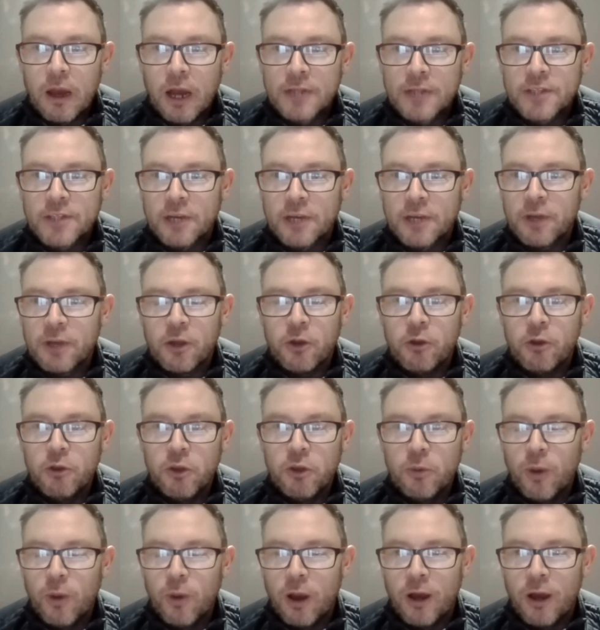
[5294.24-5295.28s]
I don't know who
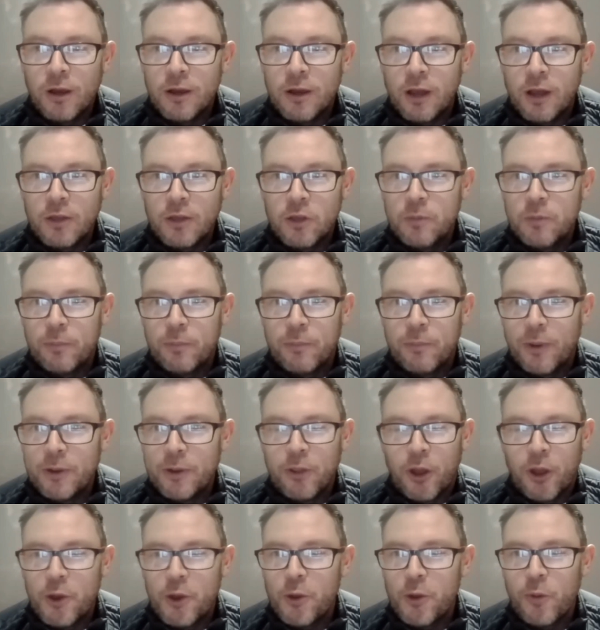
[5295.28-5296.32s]
you are. You
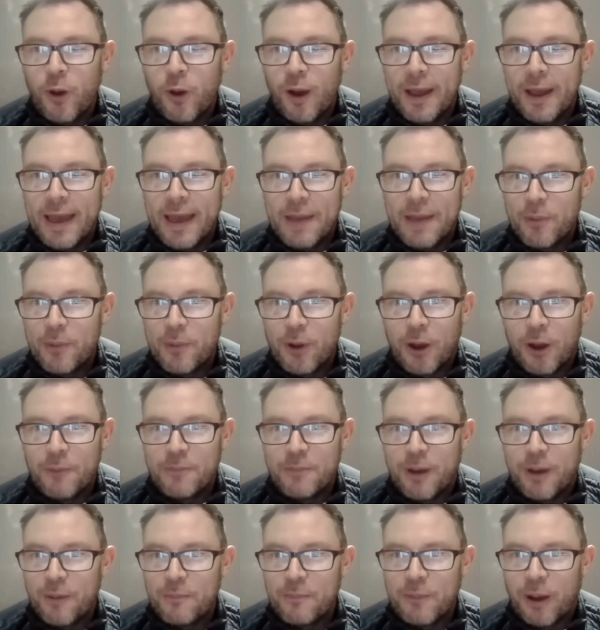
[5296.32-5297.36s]
might know who I am, but
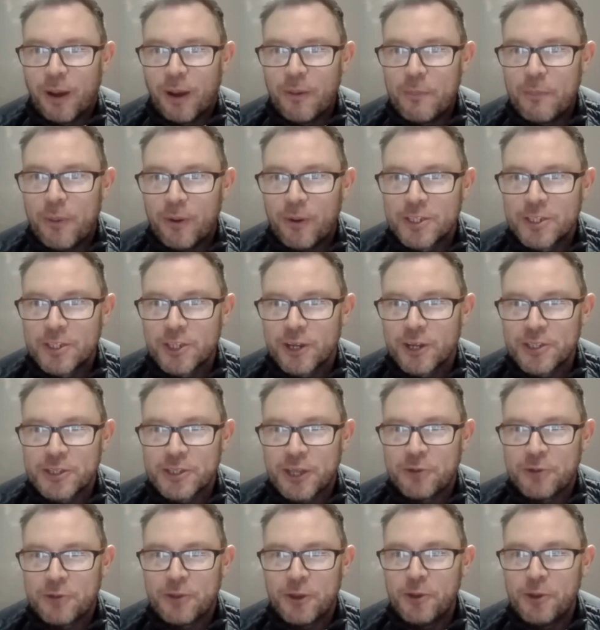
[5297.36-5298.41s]
I apologise. I
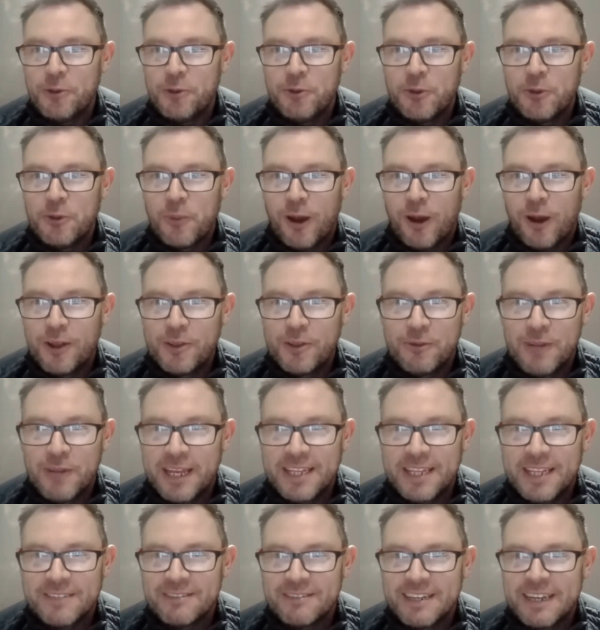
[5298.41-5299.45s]
don't know who you are, and you
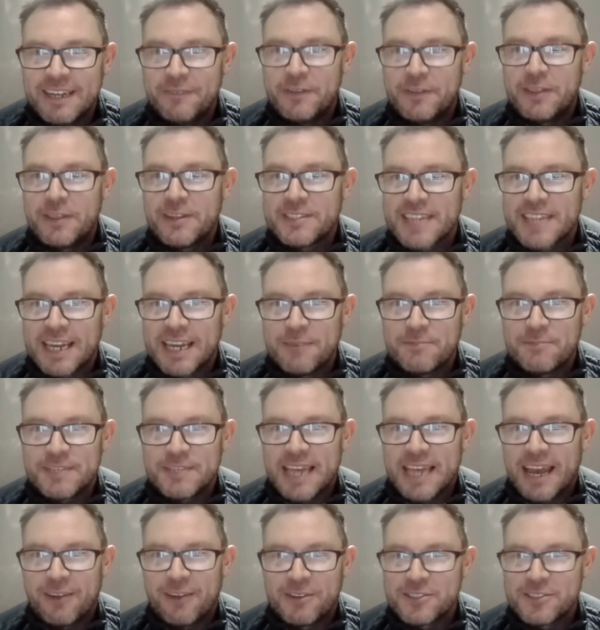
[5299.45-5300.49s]
literally live in the same
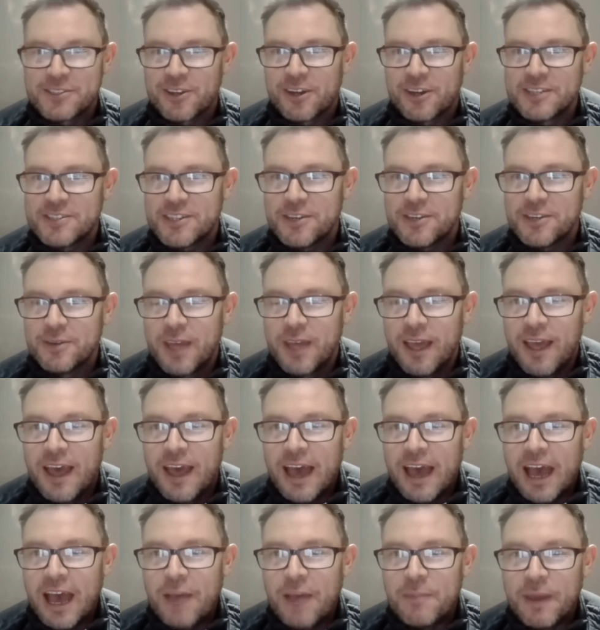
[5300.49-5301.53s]
town as I do.
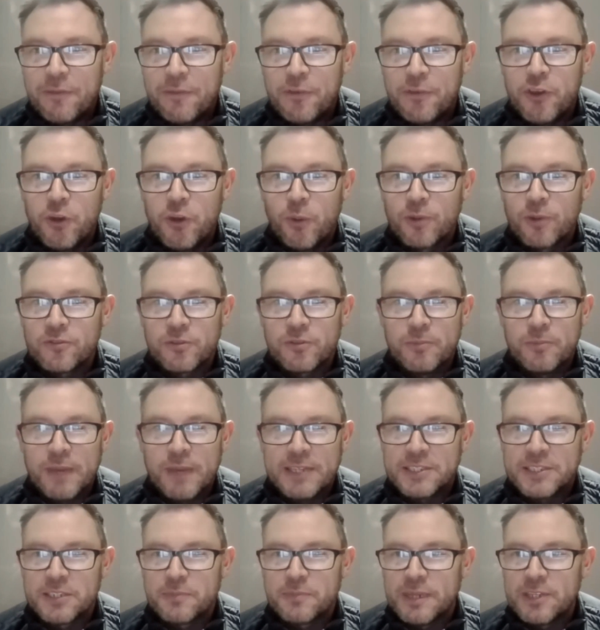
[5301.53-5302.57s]
And if you want to
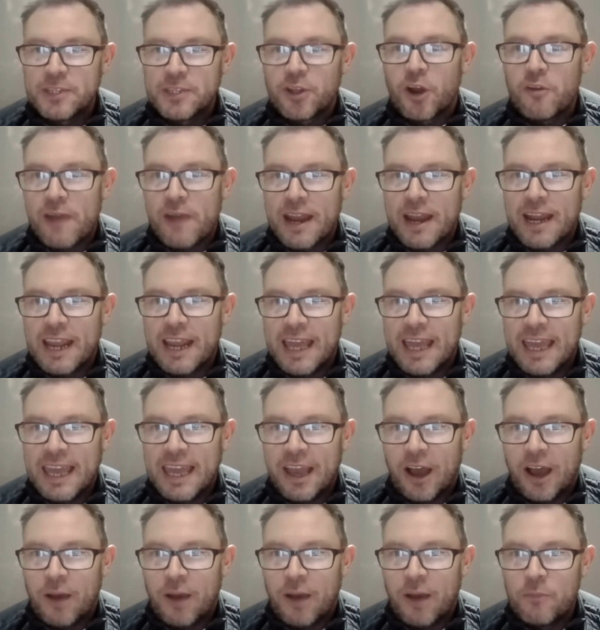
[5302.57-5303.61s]
message me
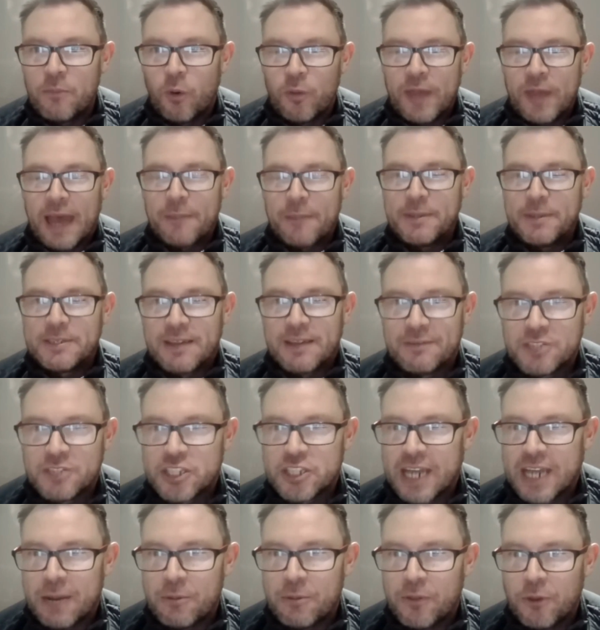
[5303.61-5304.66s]
directly, I'm more than happy to have a
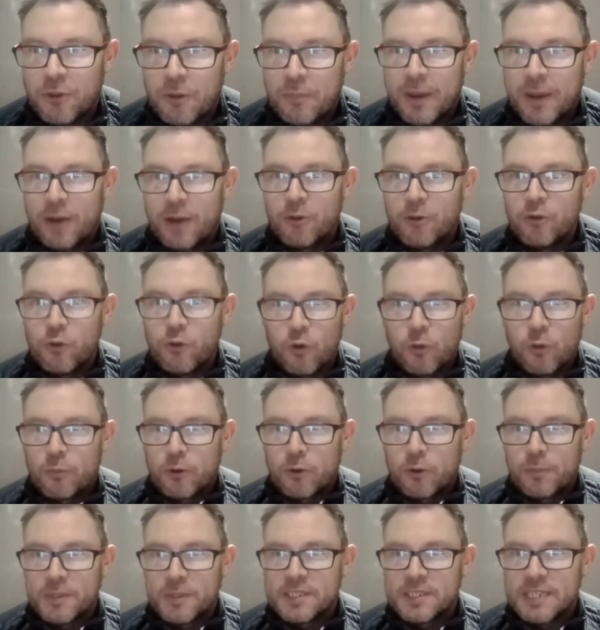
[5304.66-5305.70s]
chat with you about your
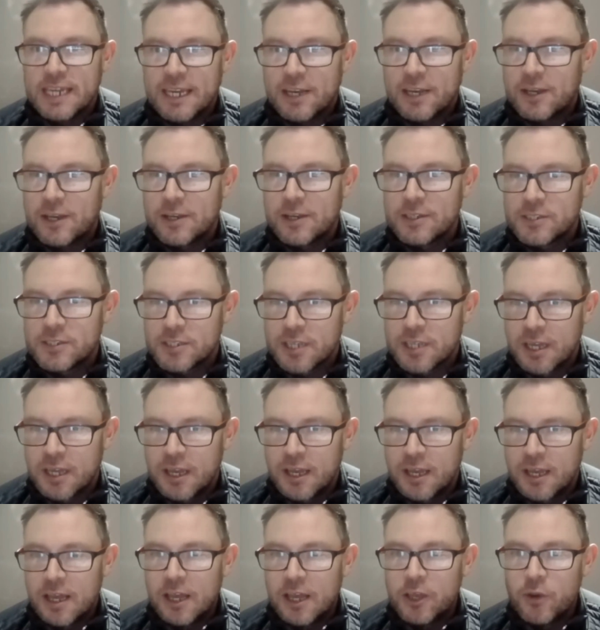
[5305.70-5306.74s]
property, because
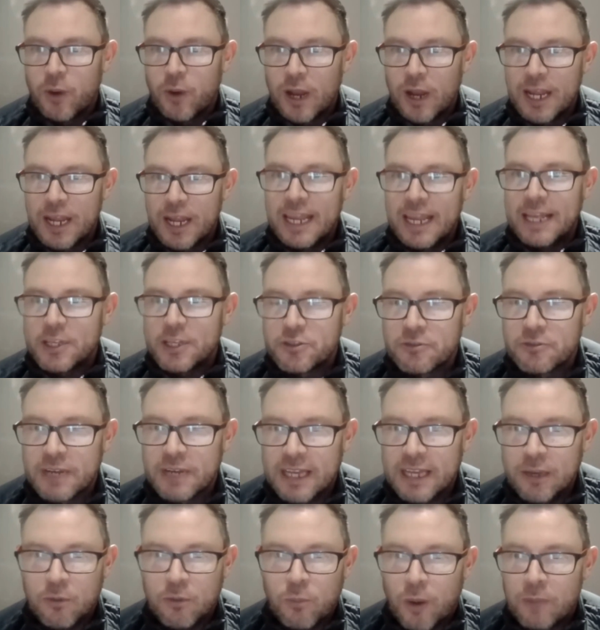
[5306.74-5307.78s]
you are
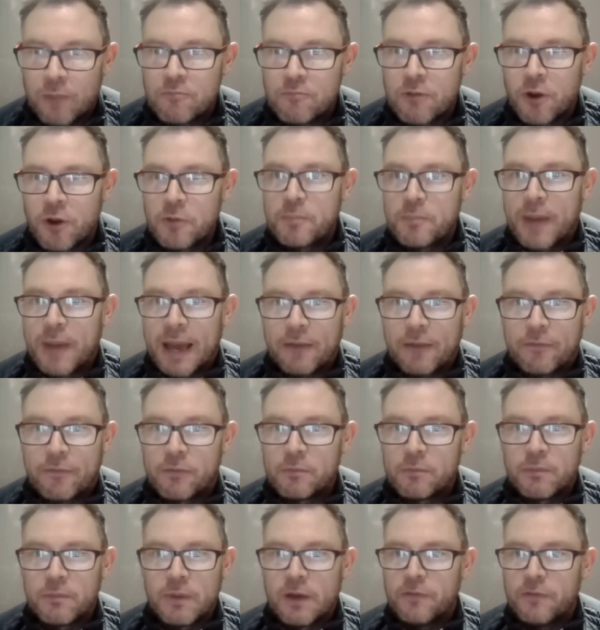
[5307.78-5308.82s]
literally one road back
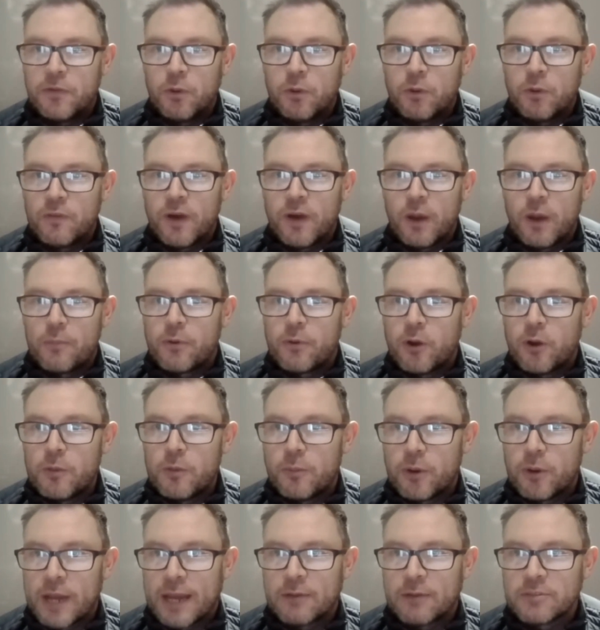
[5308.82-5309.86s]
from a few of our
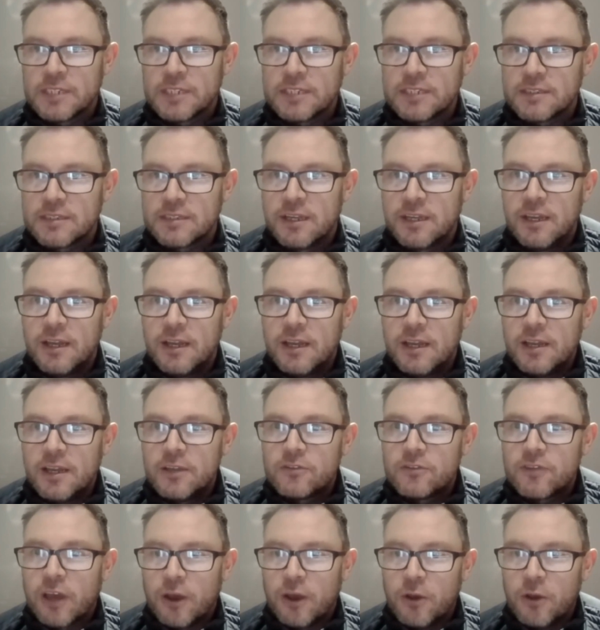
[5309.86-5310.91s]
Propod houses.
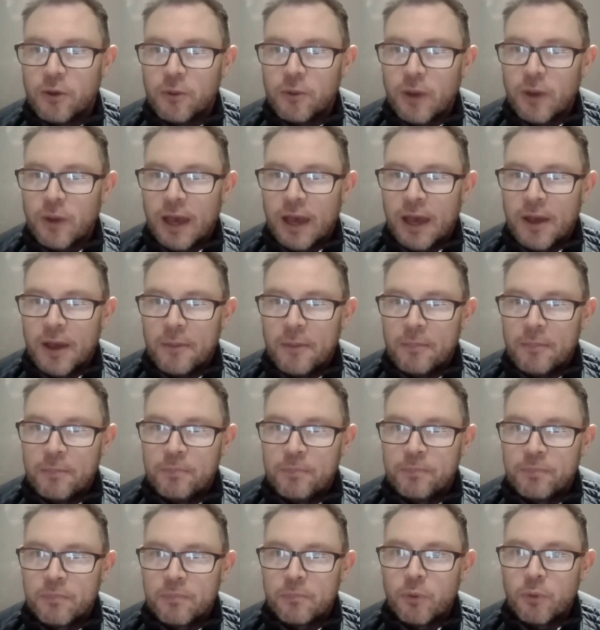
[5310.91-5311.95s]
So,
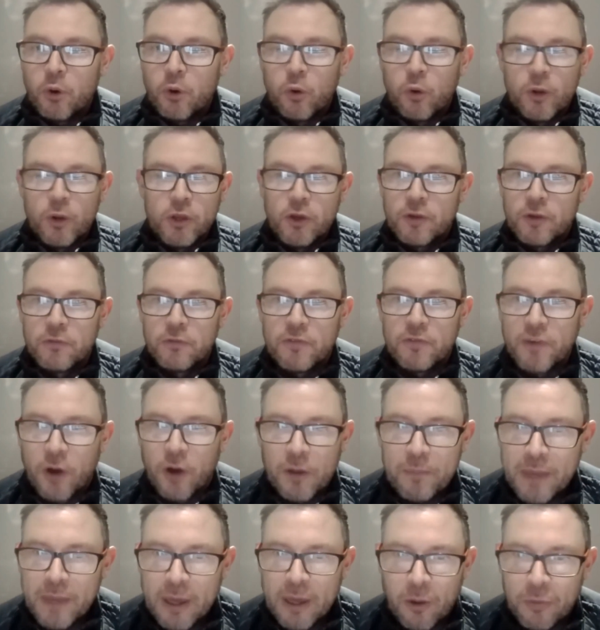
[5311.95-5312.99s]
Paul, you can
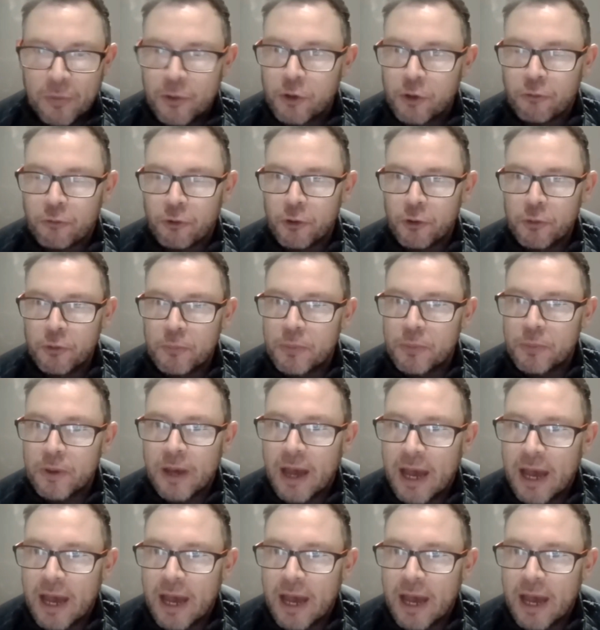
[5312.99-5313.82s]
find me on the group.